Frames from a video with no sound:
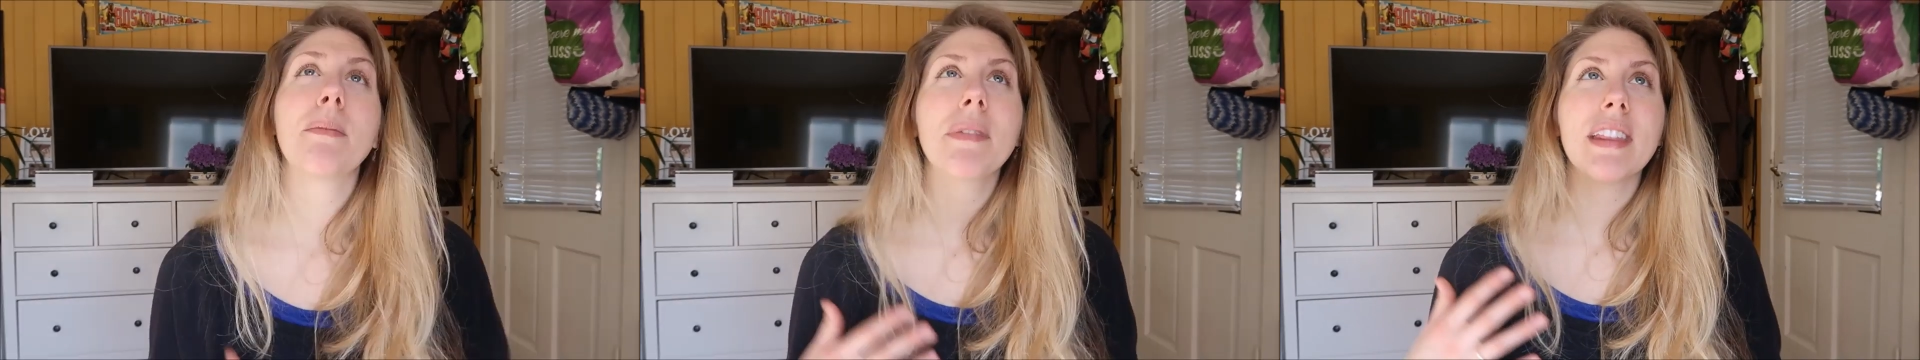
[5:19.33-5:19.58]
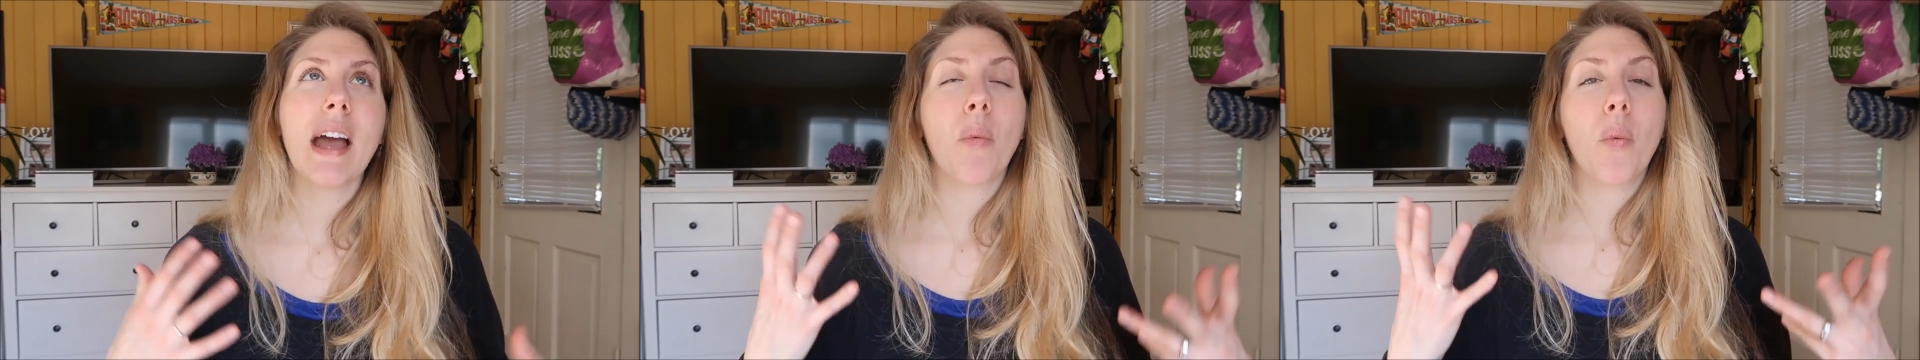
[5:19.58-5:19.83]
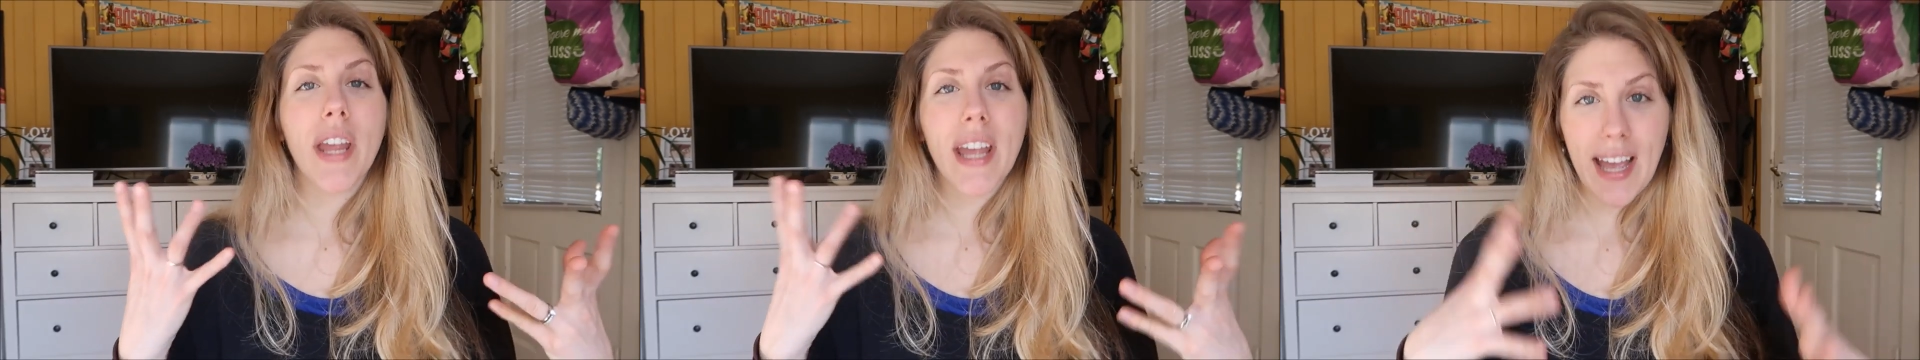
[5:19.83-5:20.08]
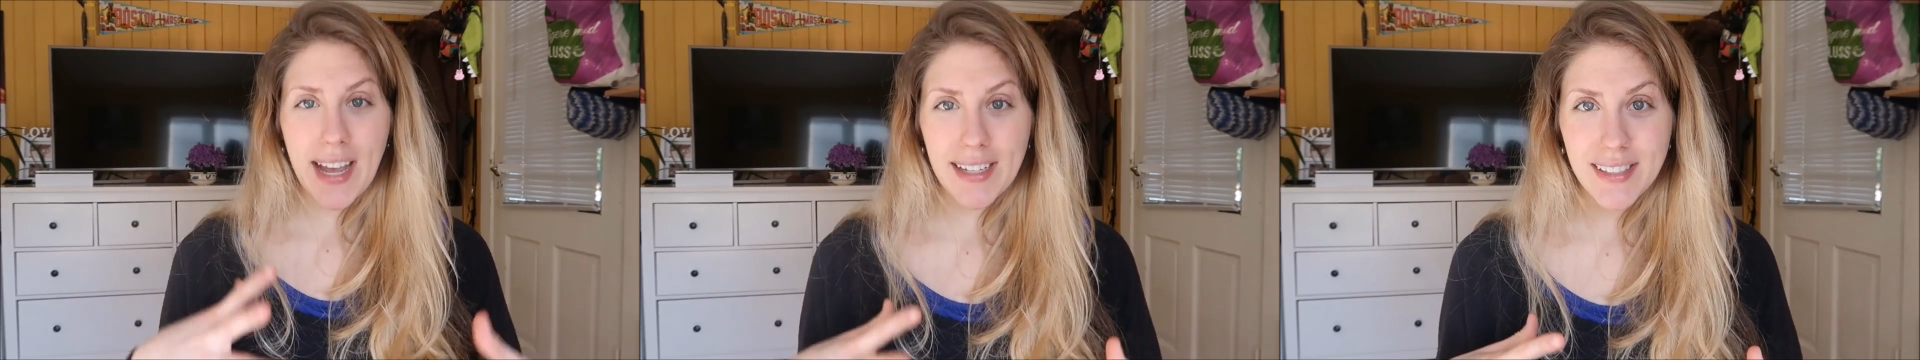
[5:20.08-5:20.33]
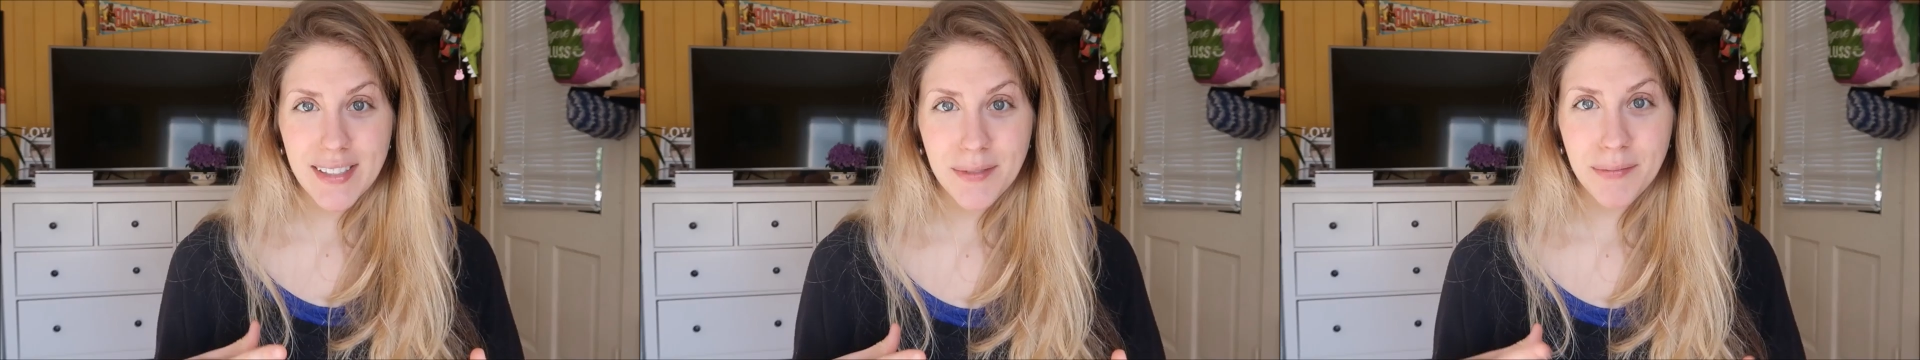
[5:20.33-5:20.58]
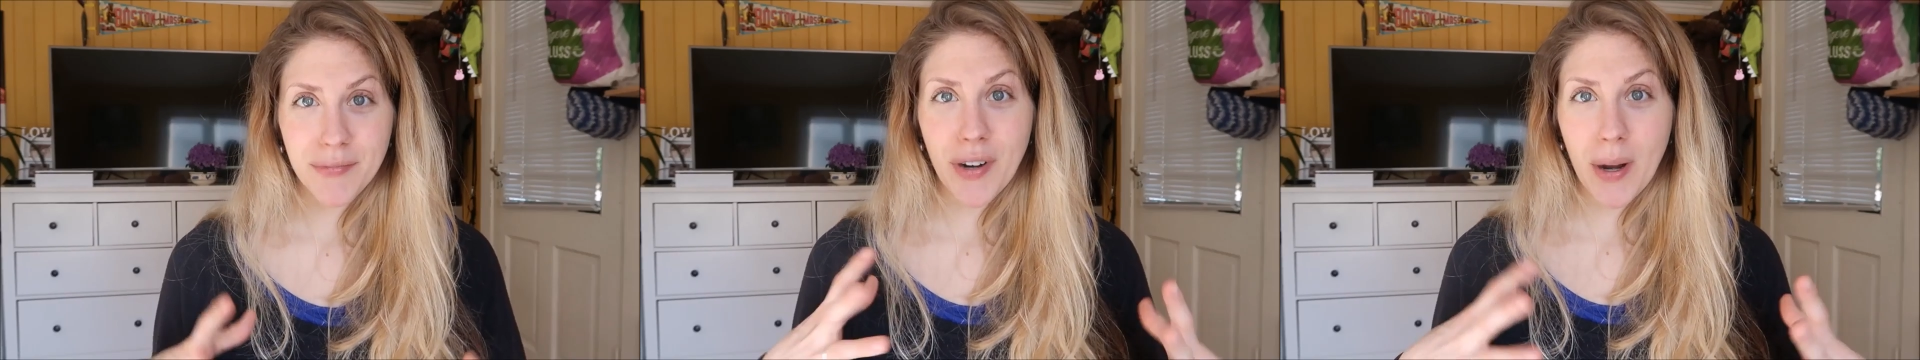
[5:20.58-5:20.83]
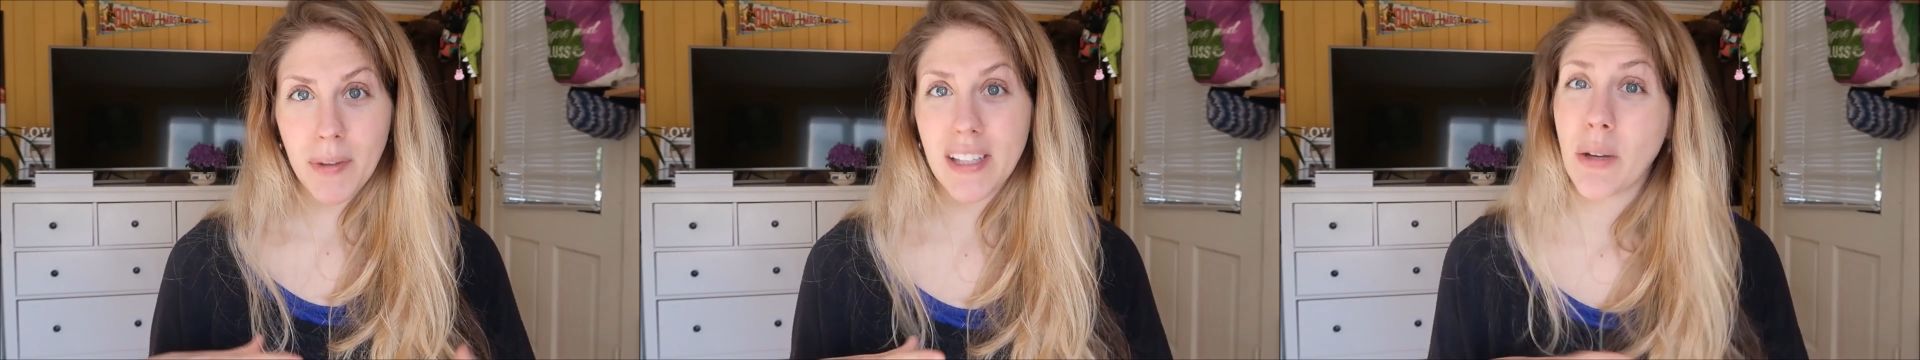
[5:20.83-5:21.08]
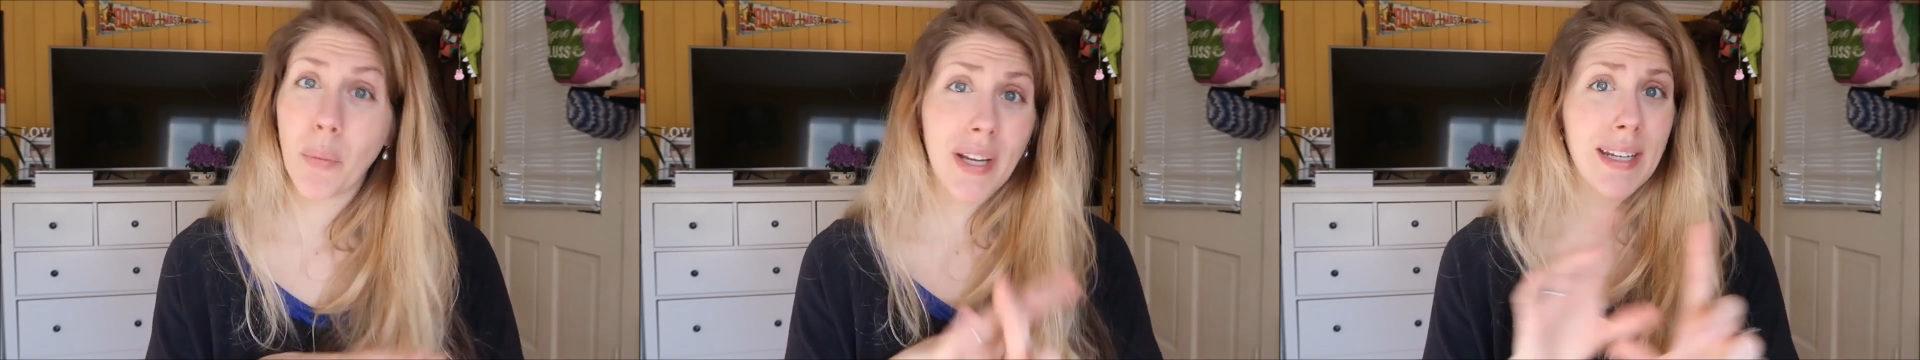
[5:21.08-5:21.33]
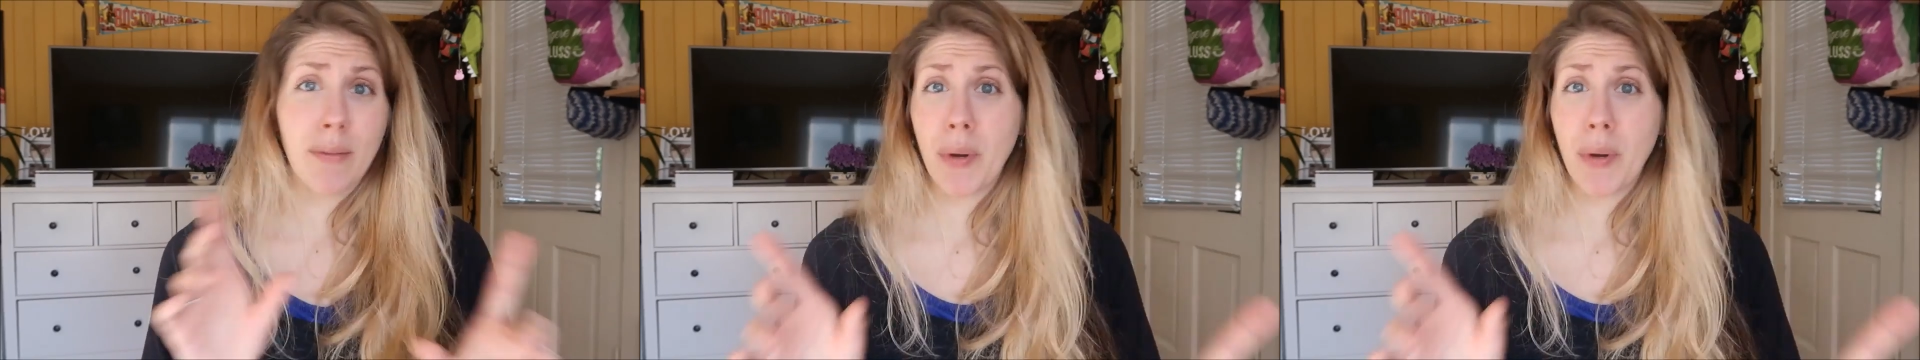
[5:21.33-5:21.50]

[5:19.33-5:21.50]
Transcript: But something that we had for Emmeline that we,